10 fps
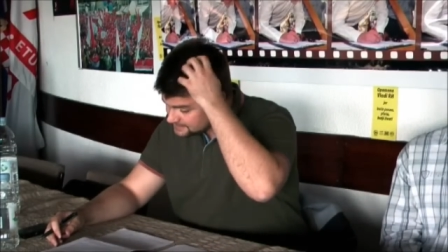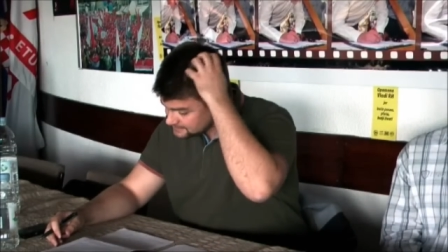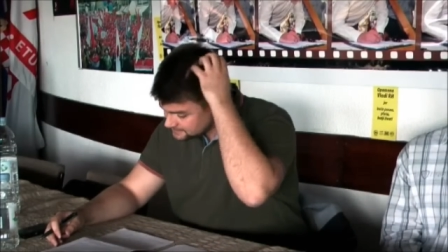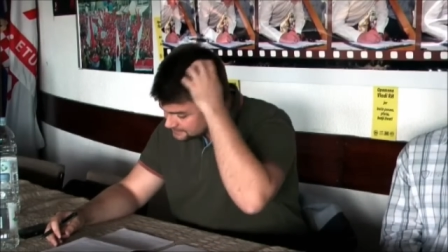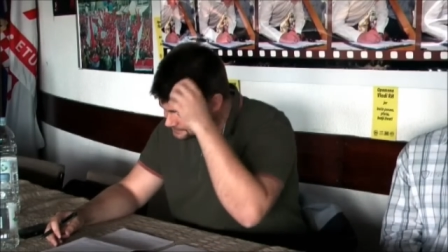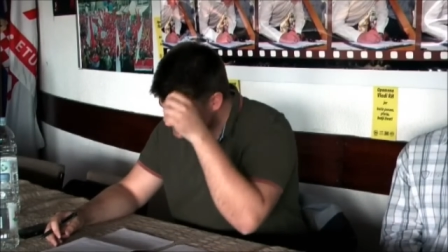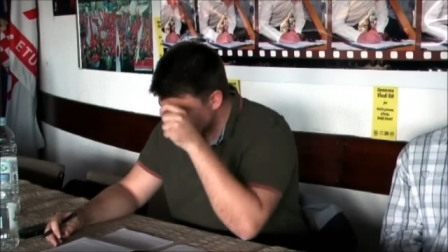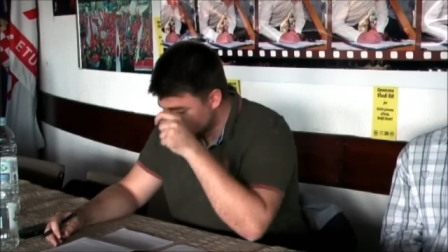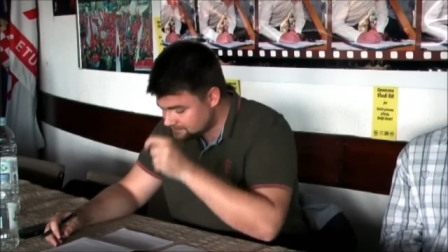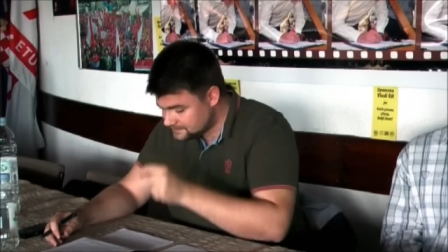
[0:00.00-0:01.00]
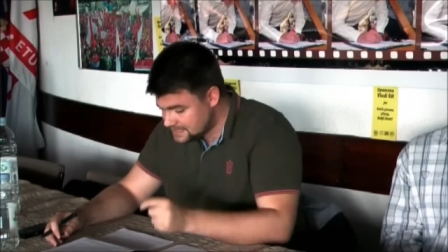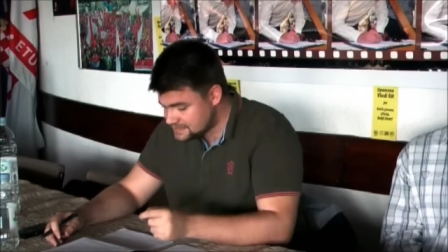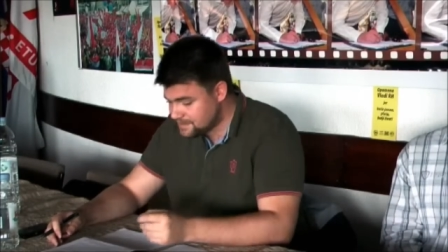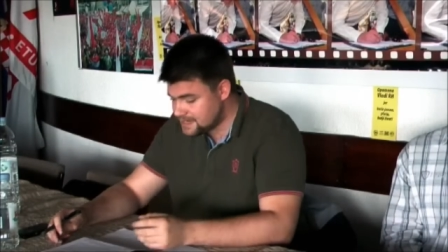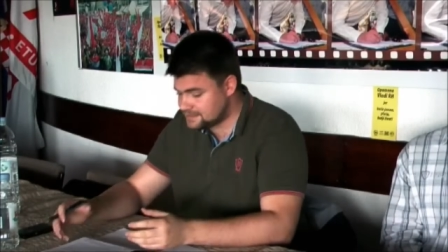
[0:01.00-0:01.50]
um, this
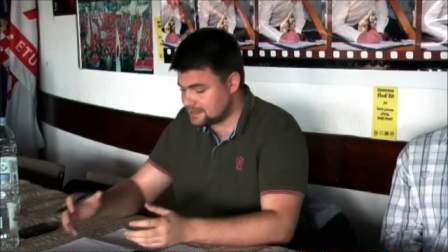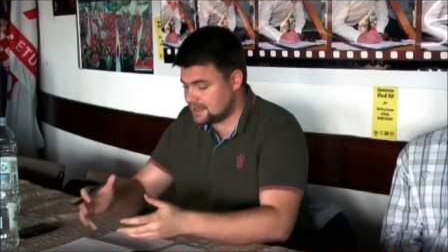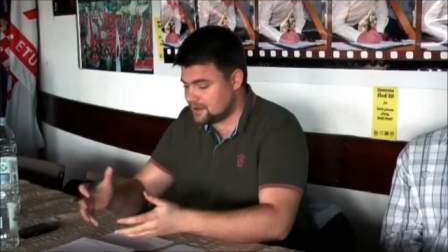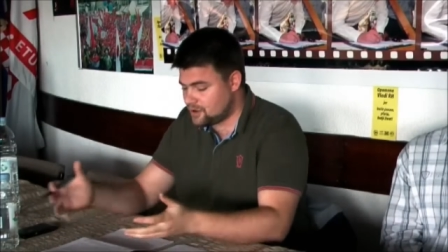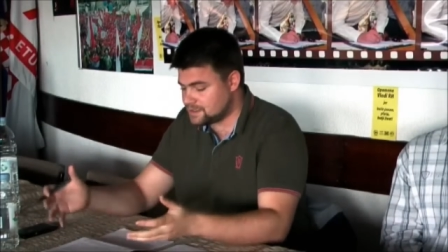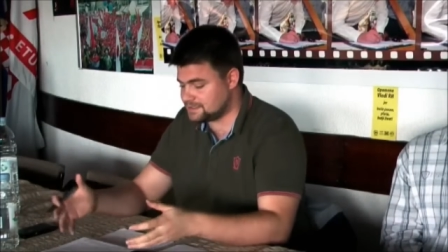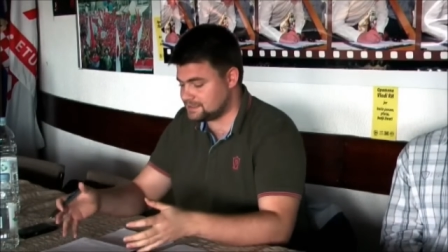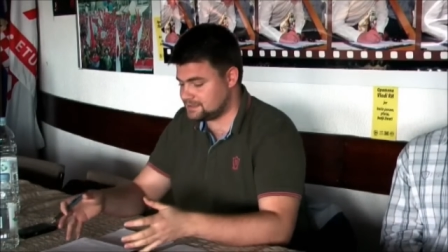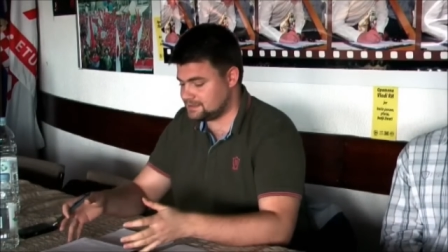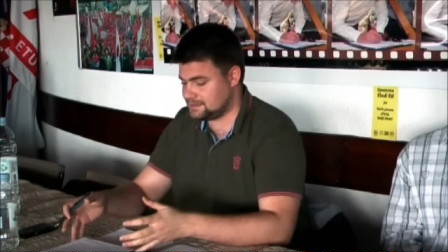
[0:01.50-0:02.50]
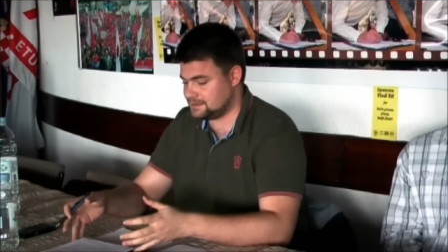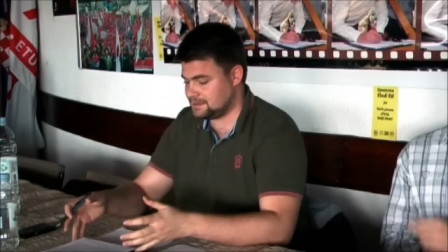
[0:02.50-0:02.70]
basically causes,